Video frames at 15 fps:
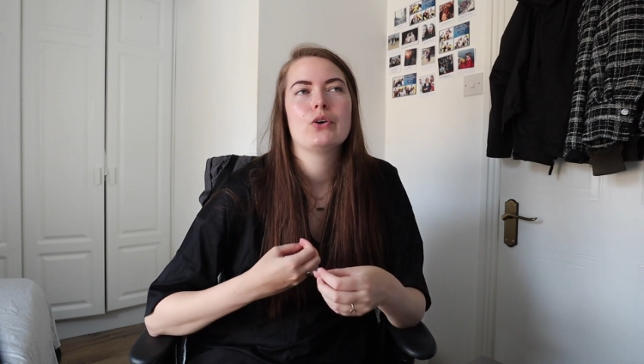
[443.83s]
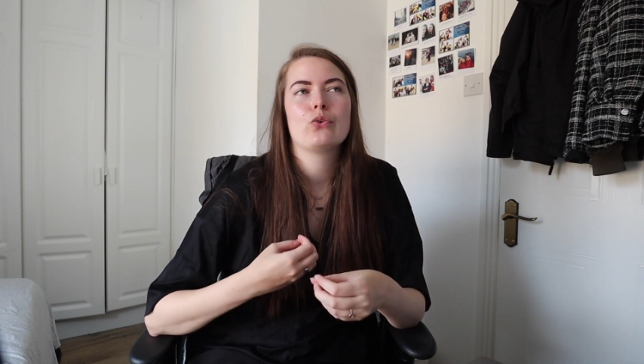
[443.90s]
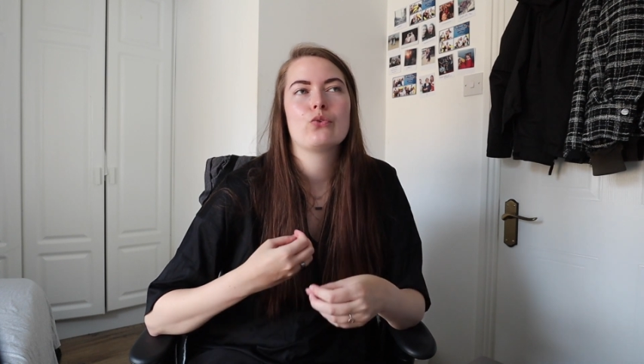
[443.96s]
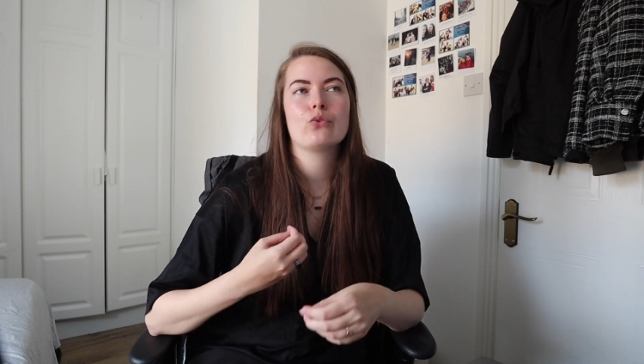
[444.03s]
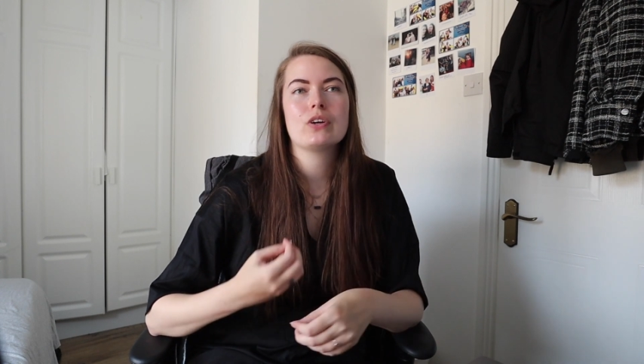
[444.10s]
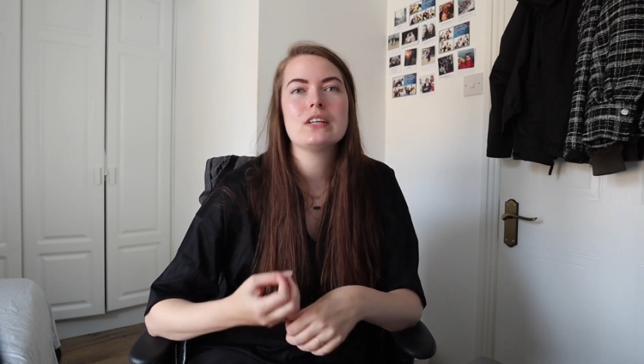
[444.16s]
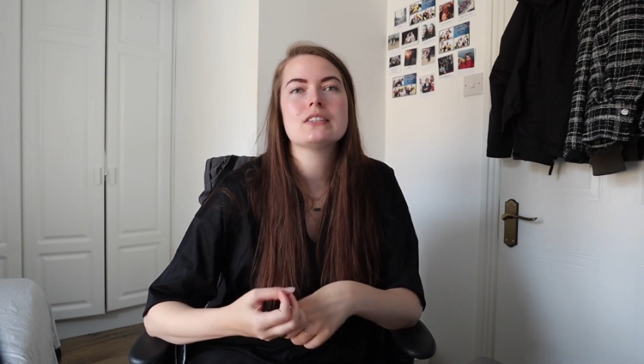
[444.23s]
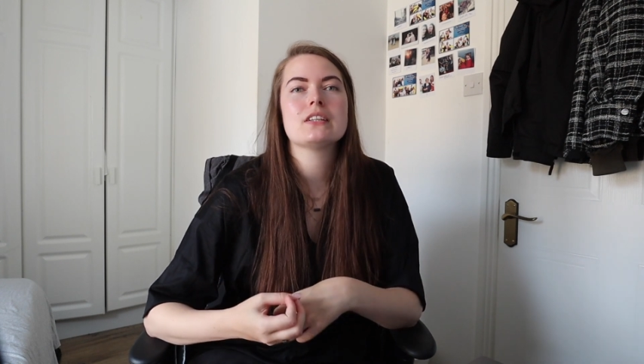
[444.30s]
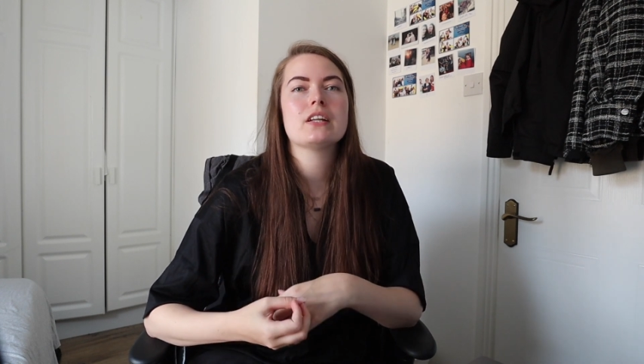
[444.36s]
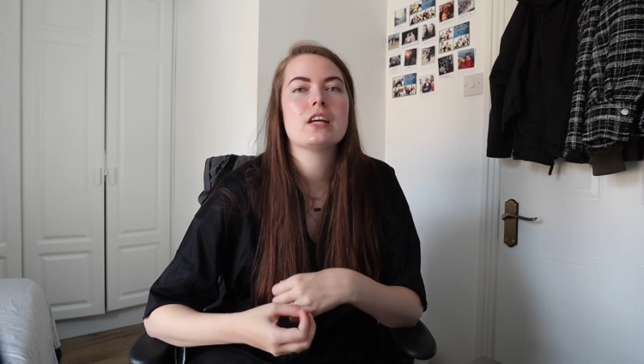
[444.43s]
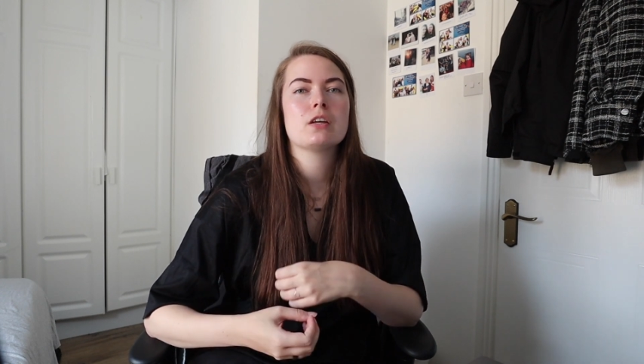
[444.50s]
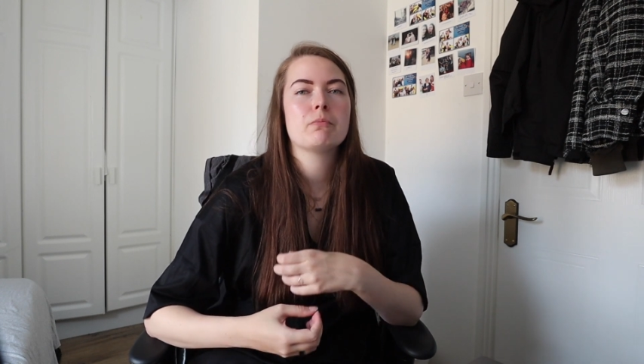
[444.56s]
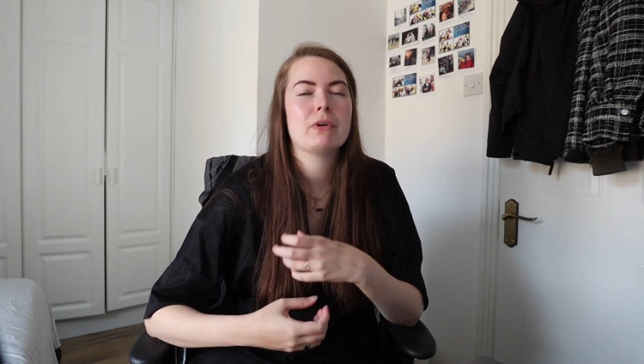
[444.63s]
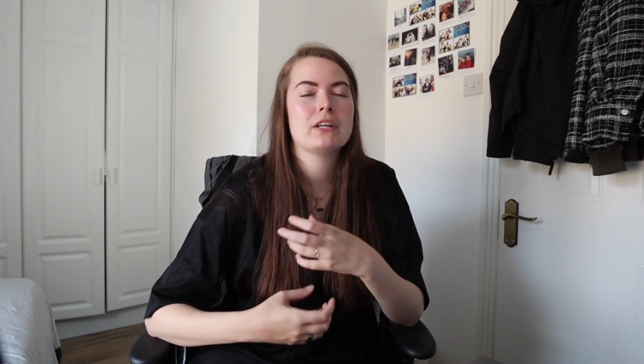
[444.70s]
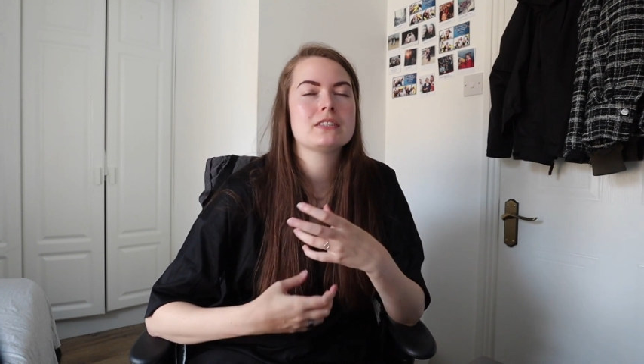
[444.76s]

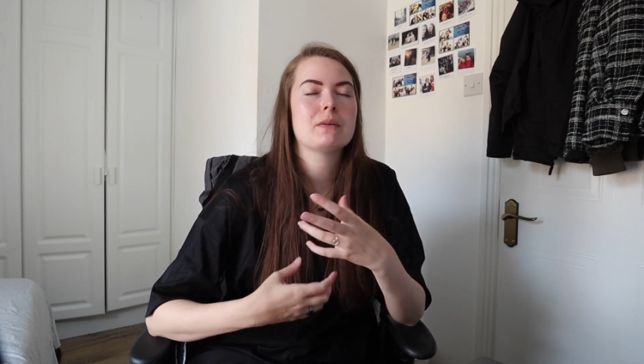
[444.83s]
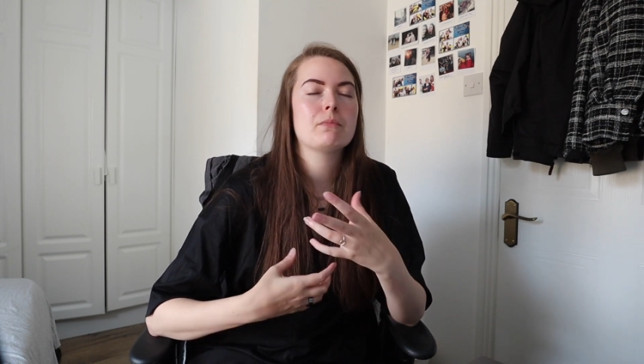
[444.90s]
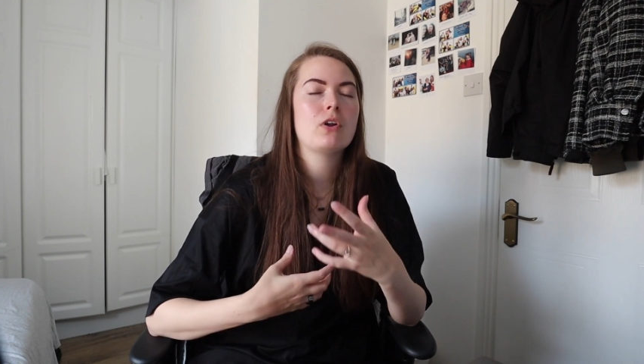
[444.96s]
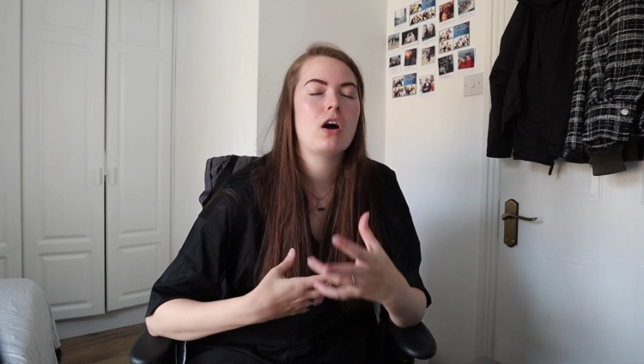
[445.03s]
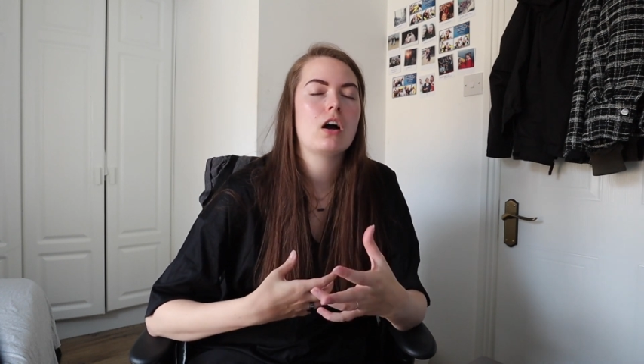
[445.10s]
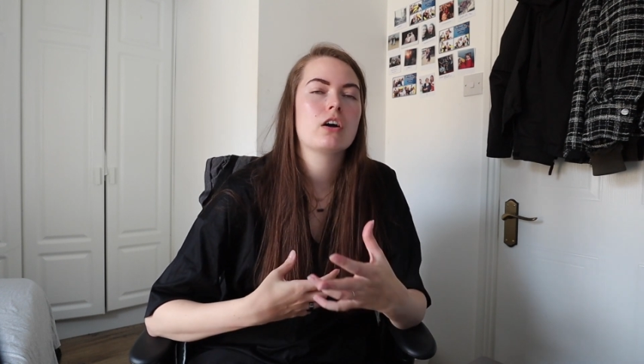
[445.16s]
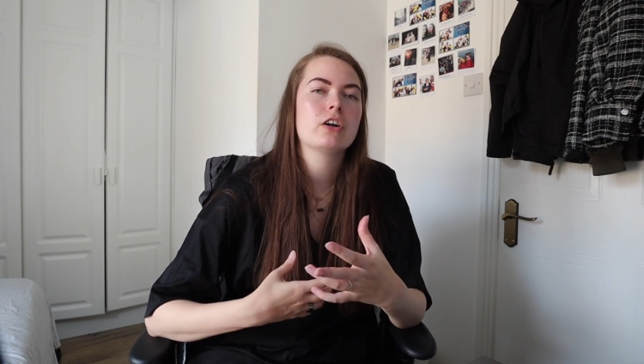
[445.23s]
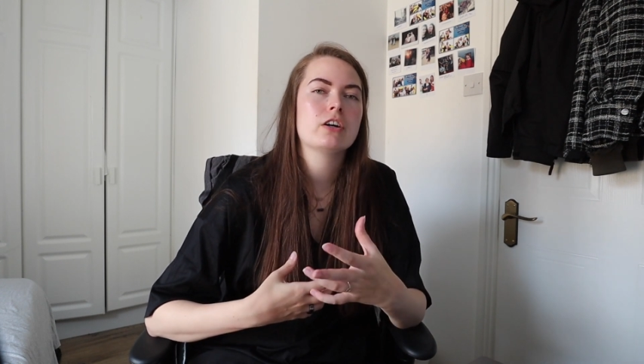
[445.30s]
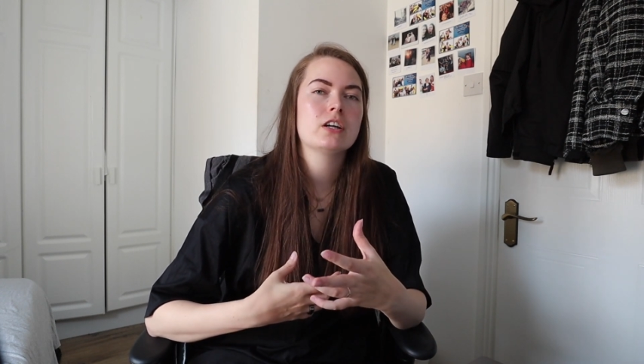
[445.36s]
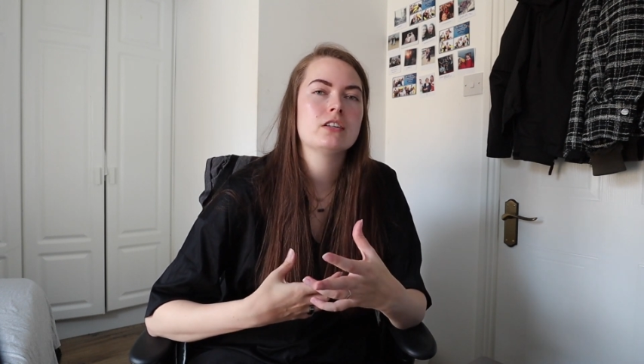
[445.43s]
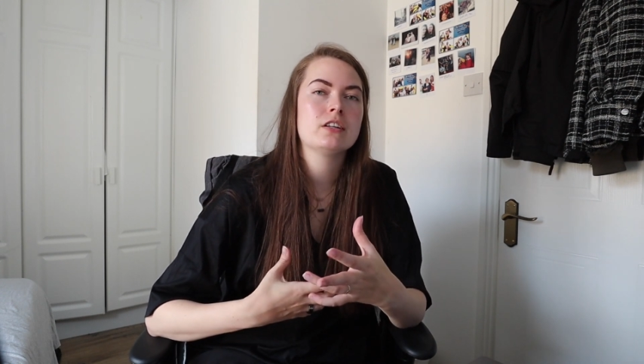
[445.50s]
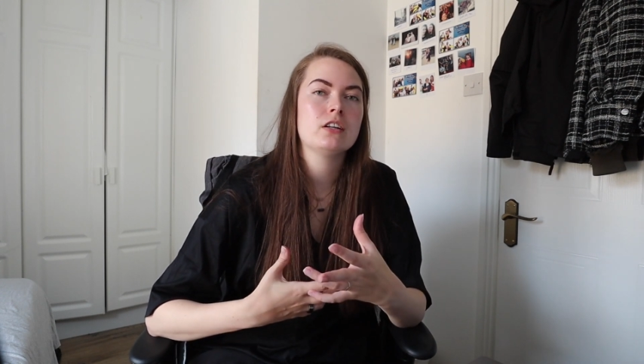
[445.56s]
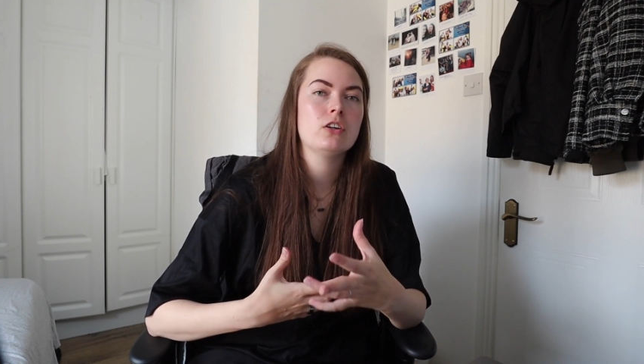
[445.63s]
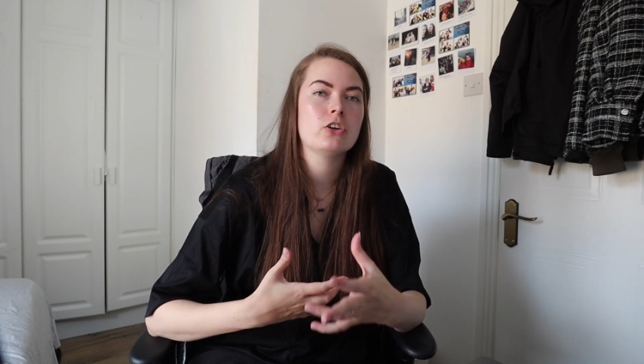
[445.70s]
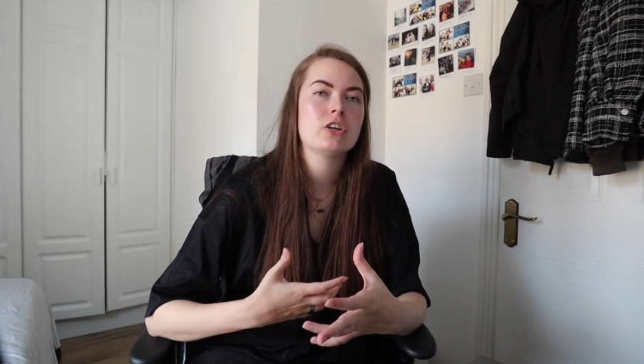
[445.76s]
reasoning because I'm not
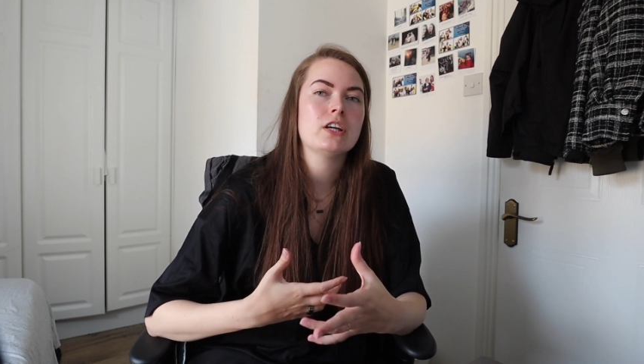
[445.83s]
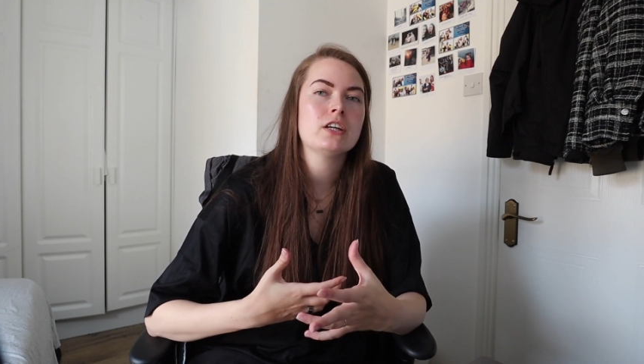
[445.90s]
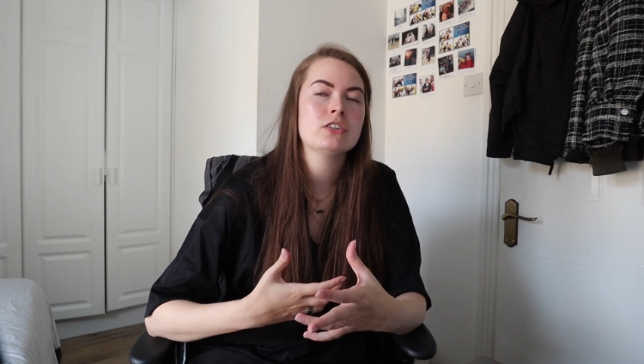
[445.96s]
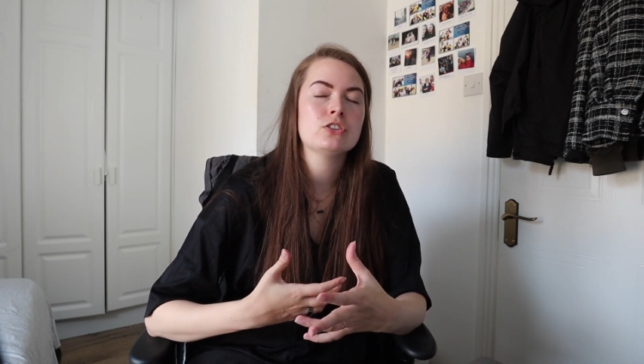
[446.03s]
currently looking